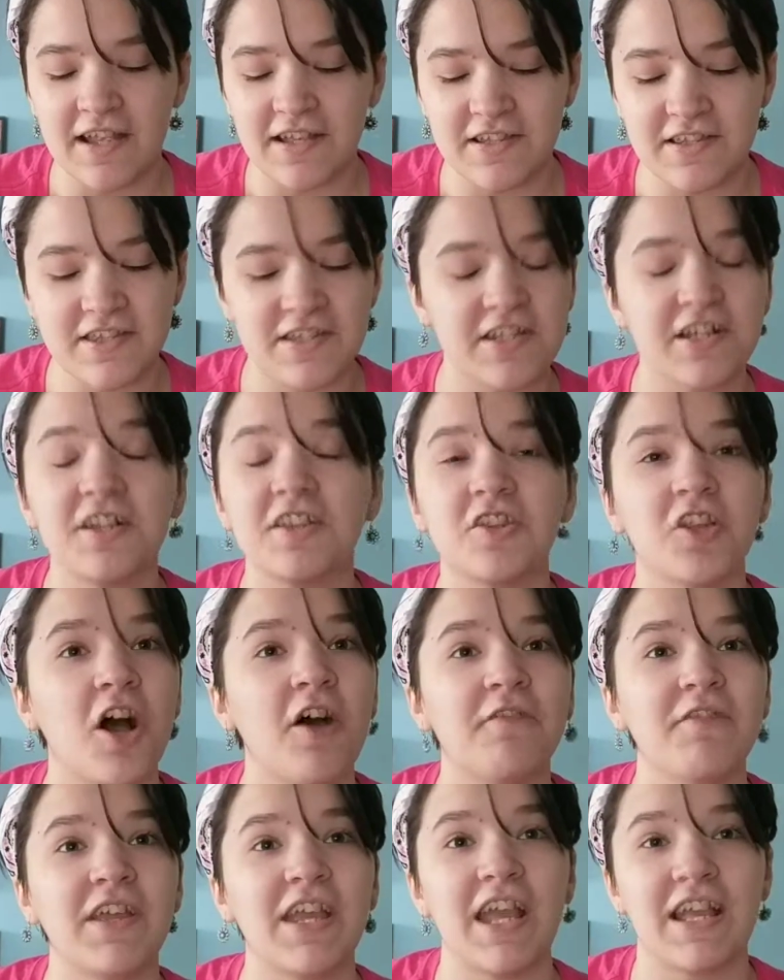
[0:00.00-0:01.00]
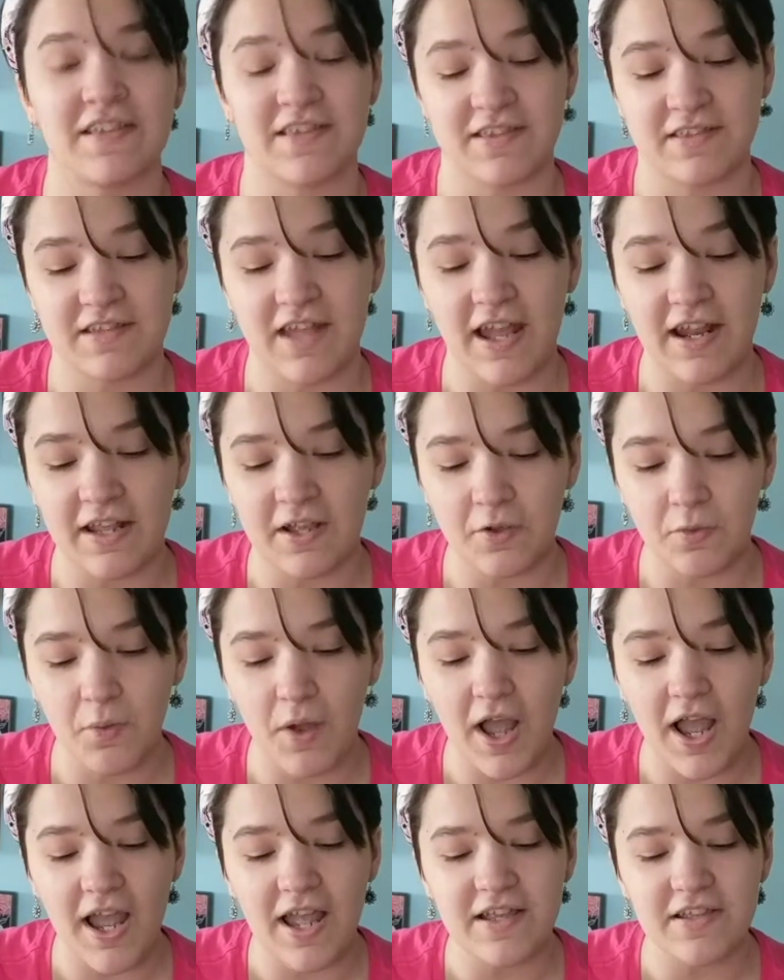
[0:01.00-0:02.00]
I could still love it aesthetic
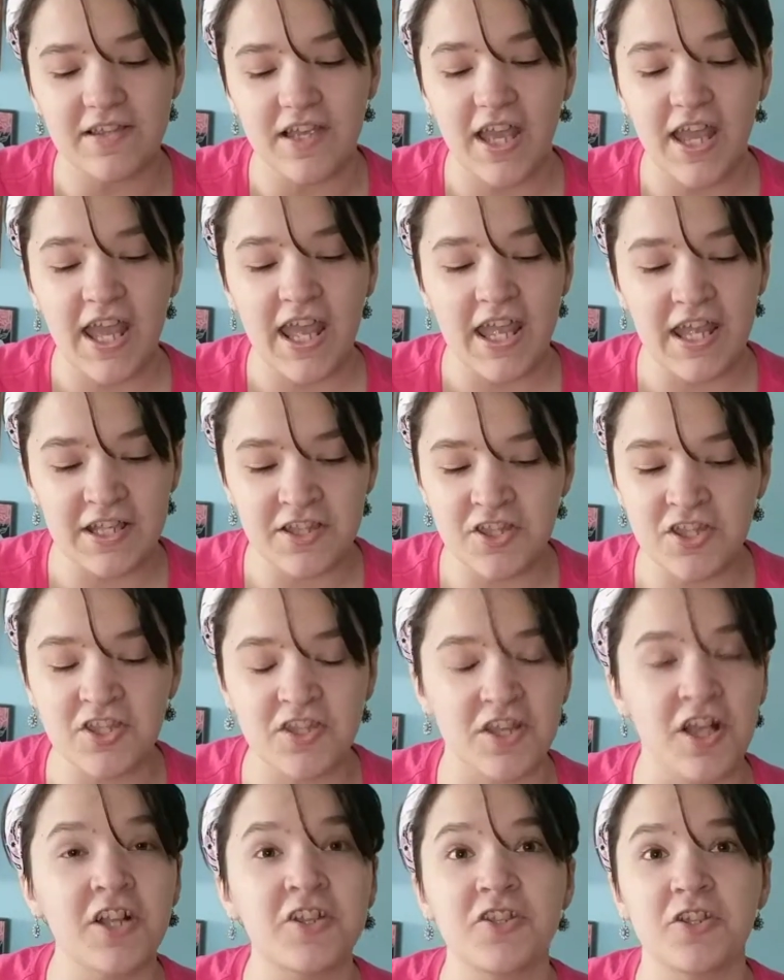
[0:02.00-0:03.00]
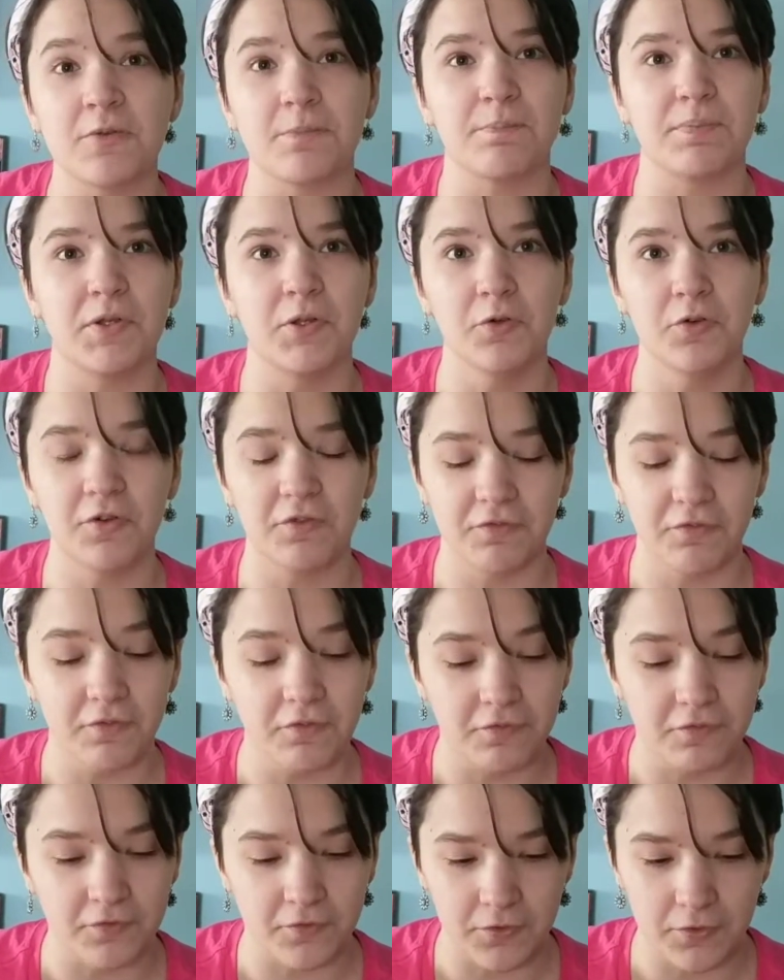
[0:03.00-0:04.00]
wise. It's such a
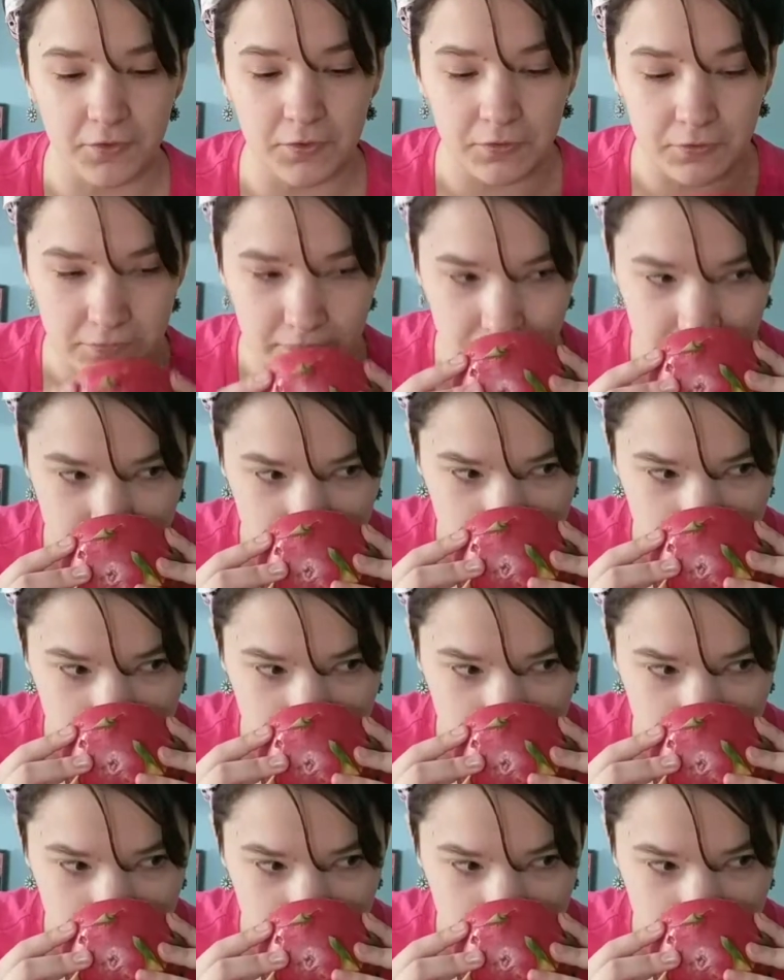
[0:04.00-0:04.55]
beautiful fruit.